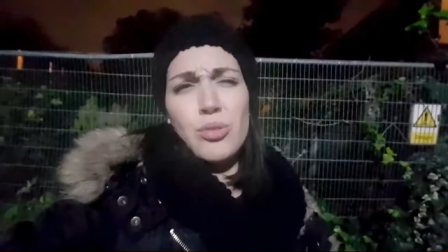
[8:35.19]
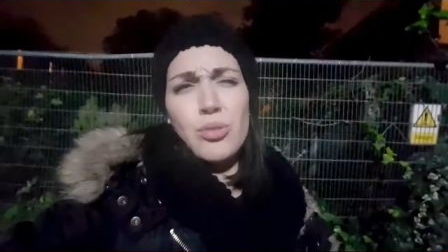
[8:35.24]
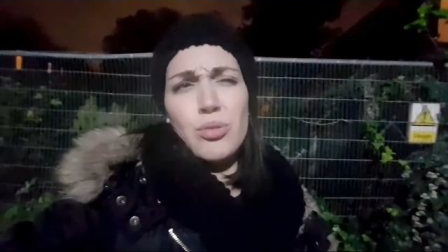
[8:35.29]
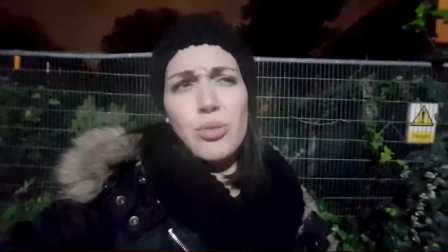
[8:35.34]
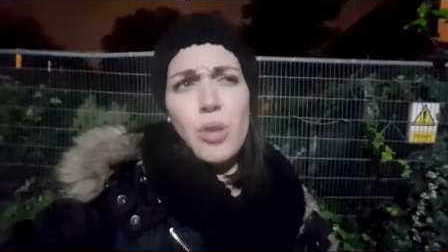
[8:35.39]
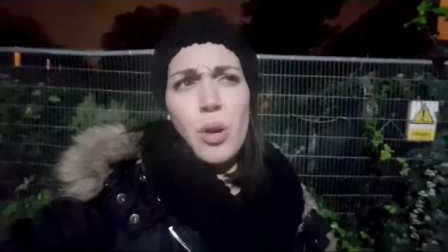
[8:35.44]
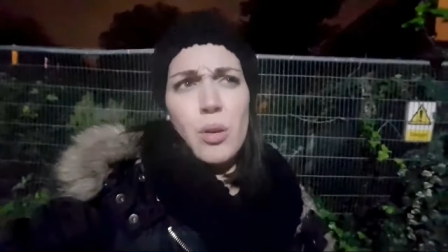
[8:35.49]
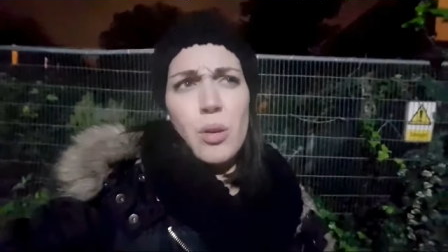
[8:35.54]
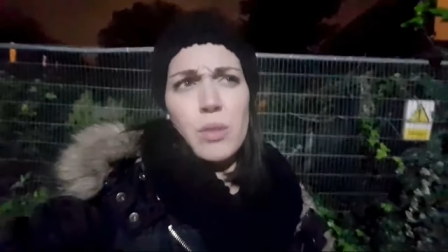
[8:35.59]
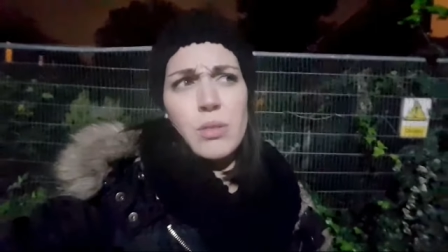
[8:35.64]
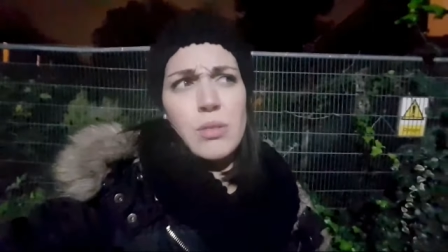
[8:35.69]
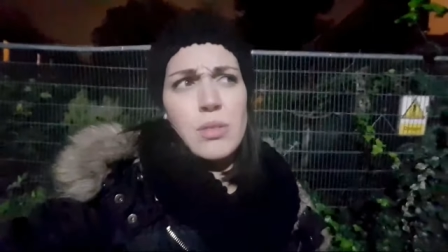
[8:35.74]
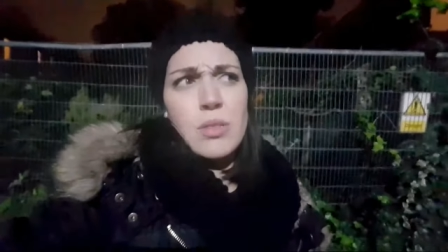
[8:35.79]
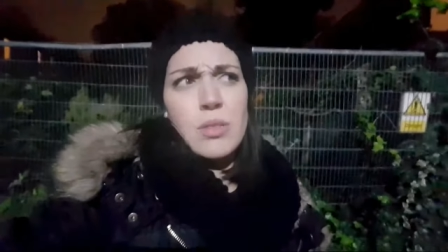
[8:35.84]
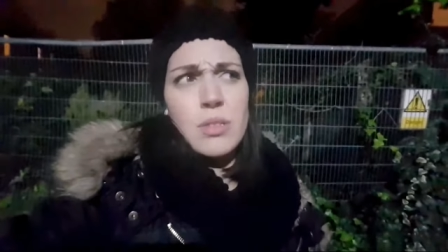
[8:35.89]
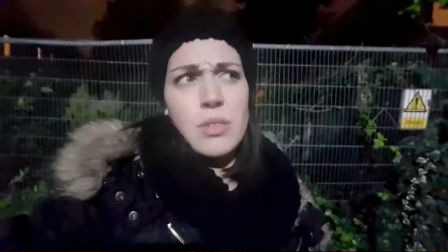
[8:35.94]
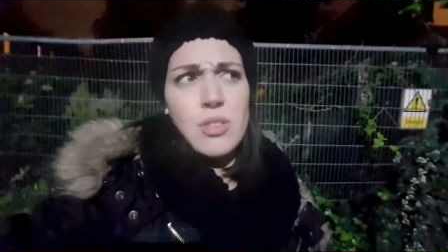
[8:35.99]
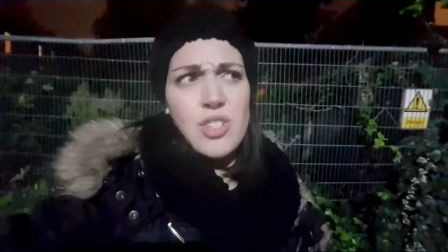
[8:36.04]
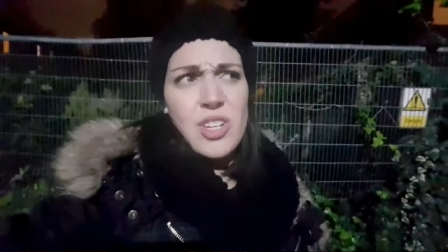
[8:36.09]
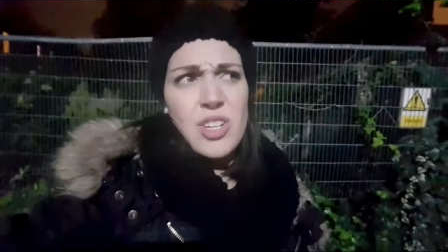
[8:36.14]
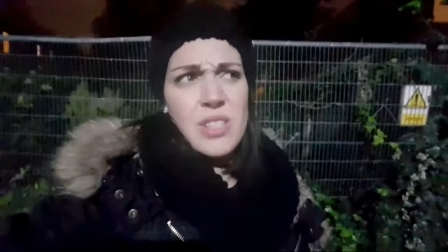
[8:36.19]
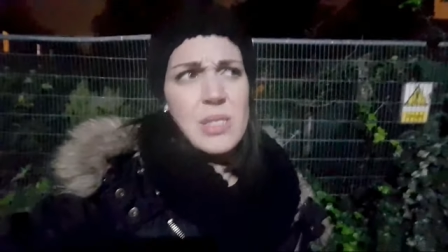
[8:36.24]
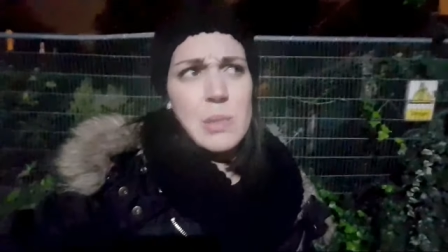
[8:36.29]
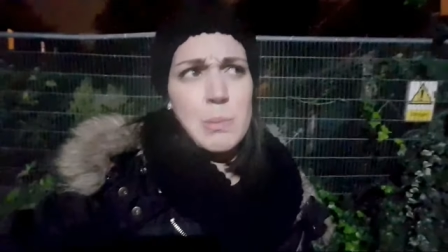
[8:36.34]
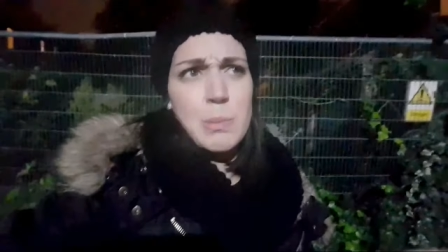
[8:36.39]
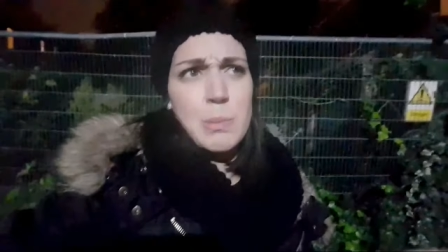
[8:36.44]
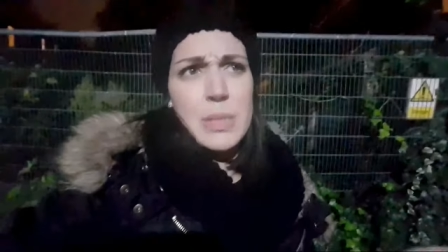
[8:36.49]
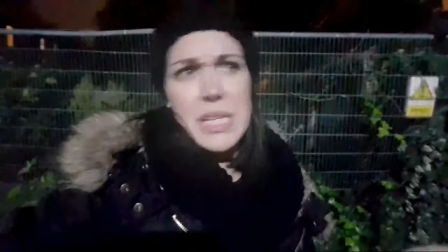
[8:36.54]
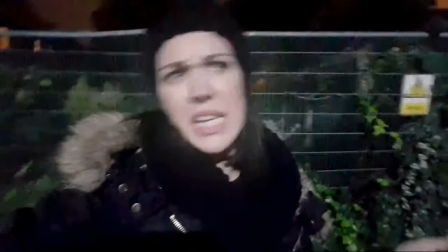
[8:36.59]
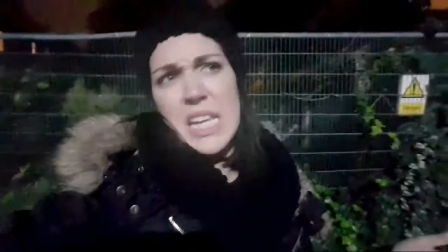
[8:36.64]
don't just
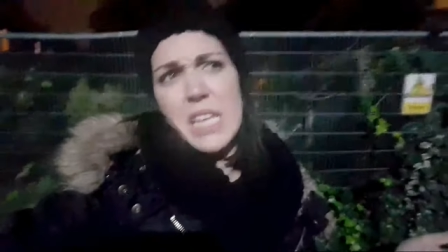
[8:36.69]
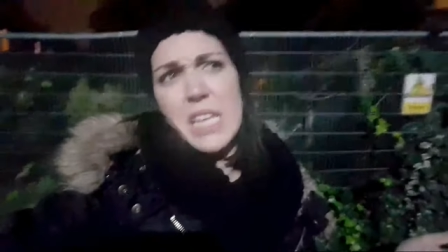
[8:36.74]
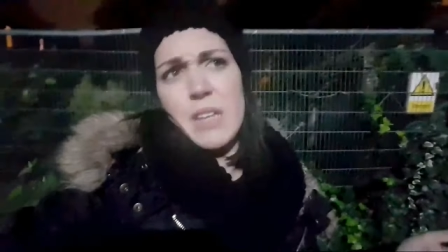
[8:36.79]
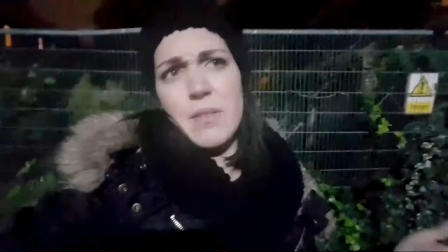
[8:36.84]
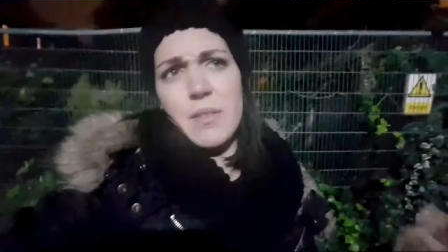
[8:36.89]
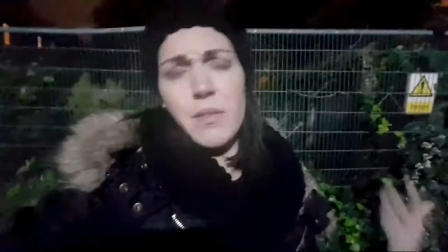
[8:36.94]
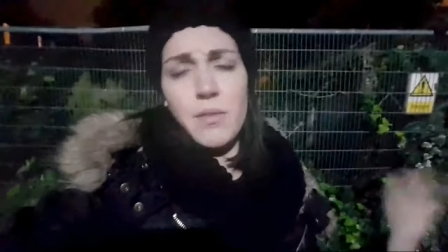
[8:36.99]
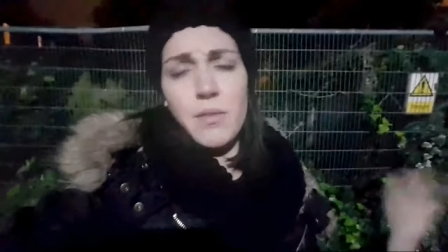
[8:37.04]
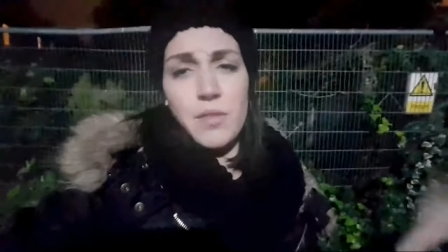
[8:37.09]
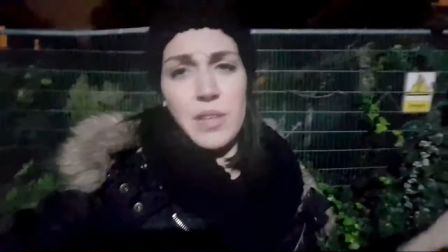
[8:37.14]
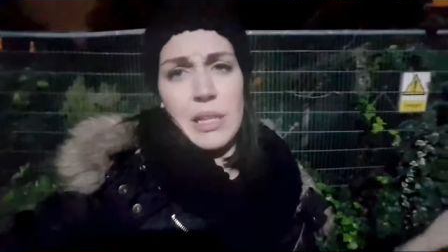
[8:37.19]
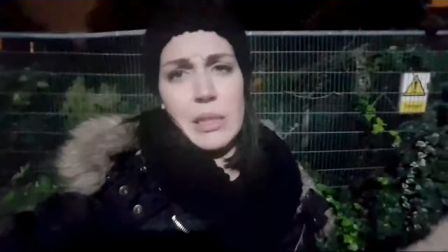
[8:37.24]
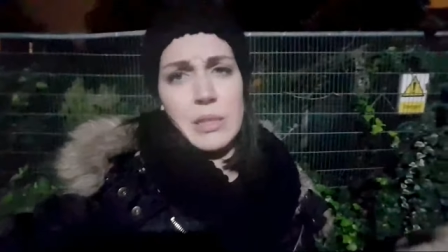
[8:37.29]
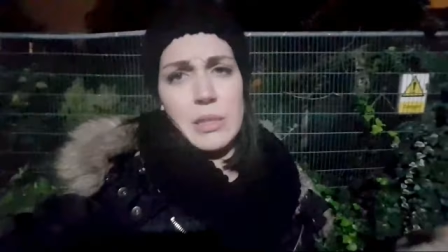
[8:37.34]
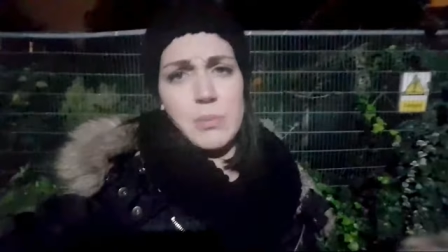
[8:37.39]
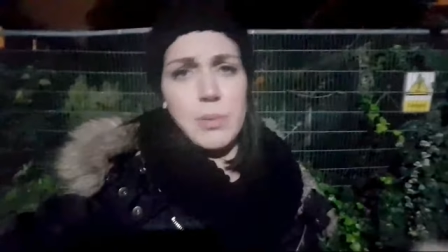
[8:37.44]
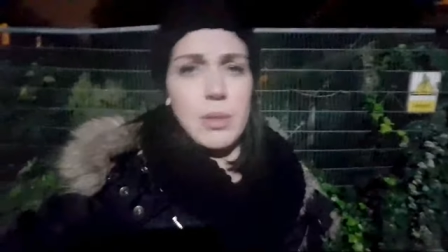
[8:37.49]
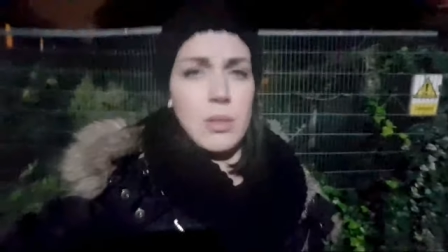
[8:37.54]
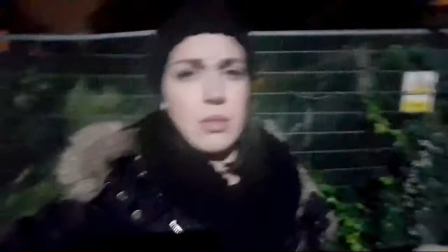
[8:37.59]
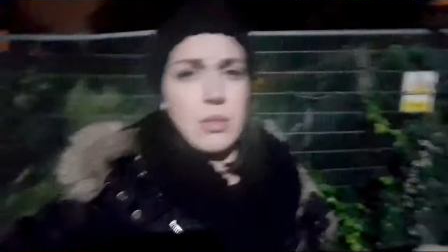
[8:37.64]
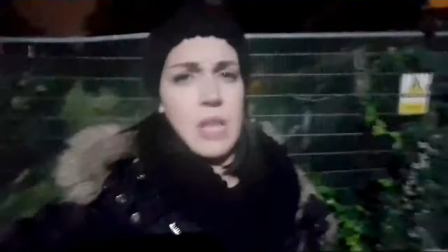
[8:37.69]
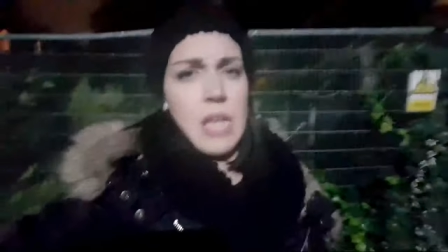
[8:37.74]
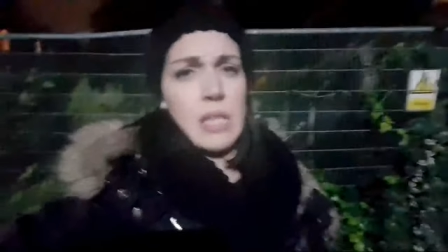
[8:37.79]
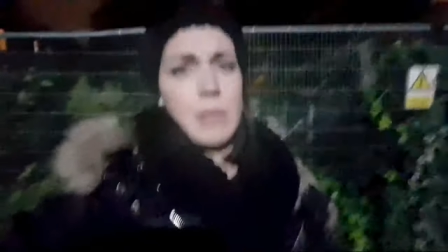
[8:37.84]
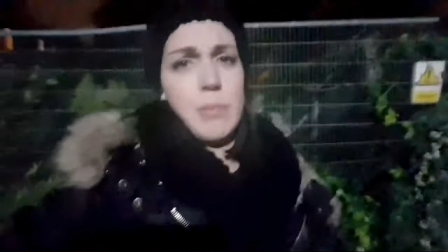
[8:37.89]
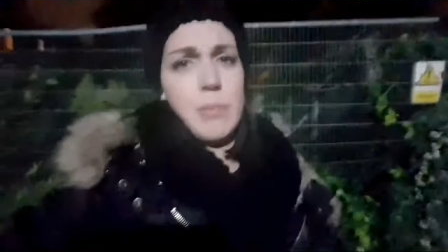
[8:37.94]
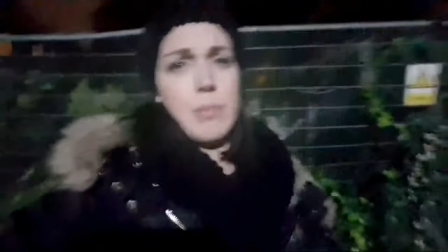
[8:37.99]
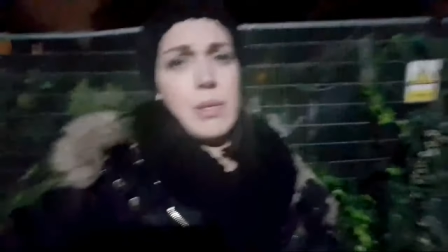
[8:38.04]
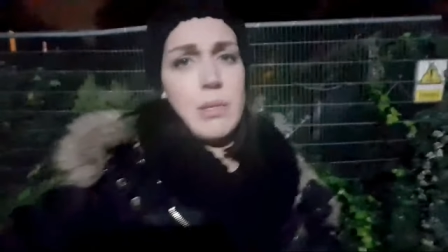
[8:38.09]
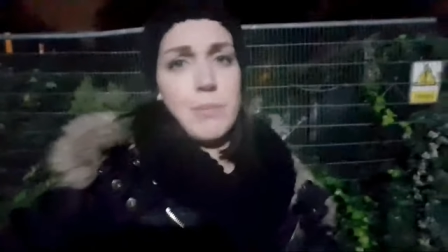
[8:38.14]
believe in things because other
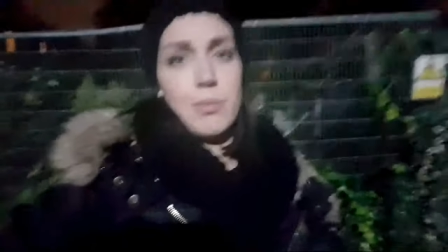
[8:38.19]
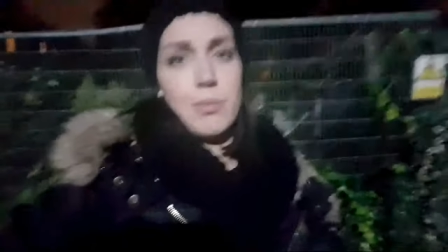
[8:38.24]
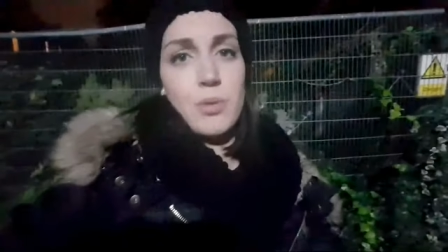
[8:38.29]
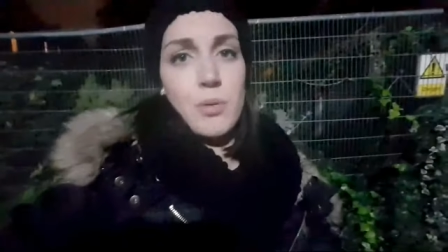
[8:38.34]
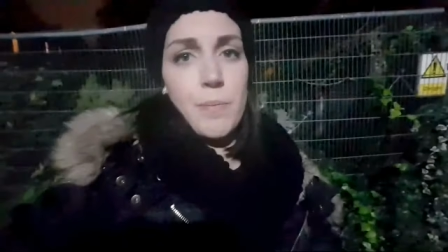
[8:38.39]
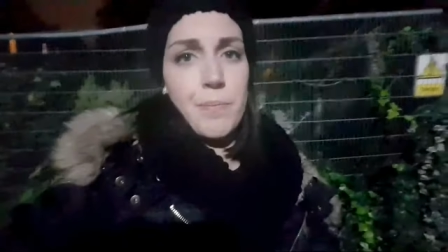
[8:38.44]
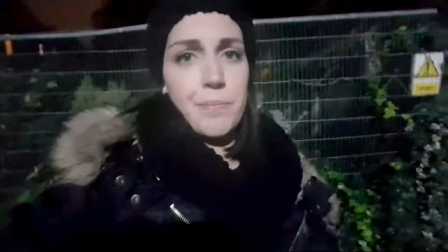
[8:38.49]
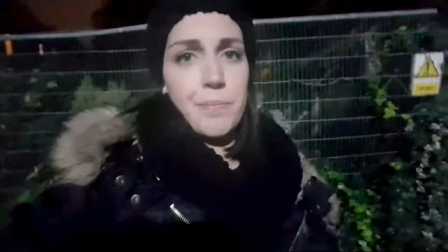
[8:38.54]
people